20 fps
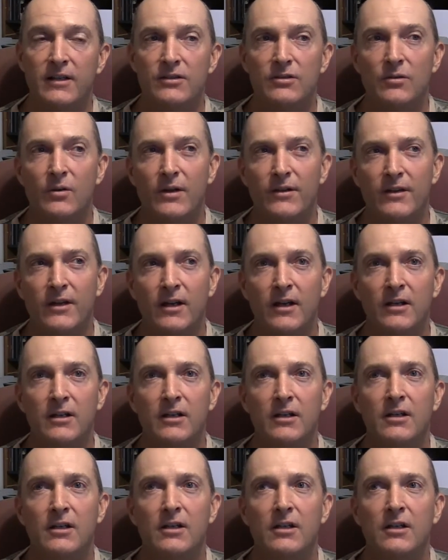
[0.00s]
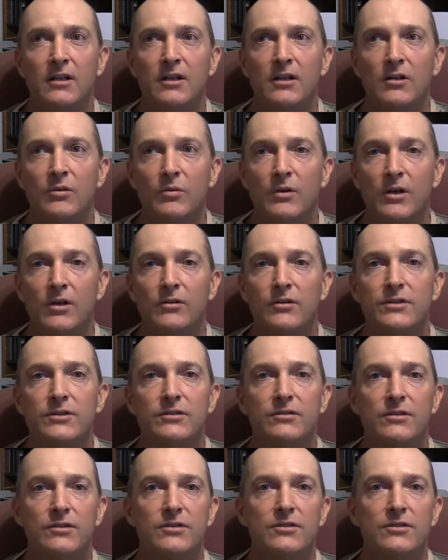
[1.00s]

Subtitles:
So I thought, well, let's